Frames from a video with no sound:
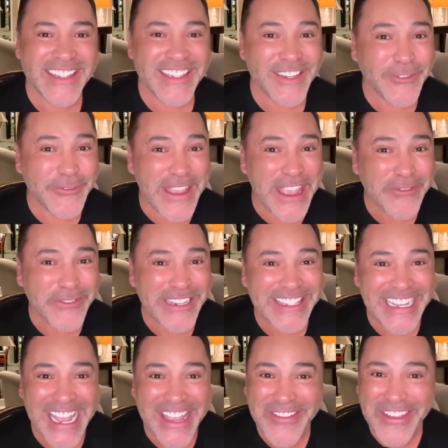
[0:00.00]
It's your favorite
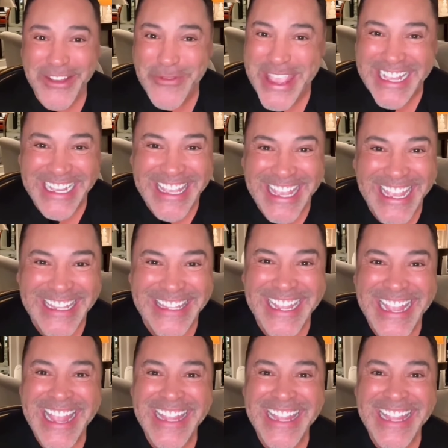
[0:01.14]
time of the week again.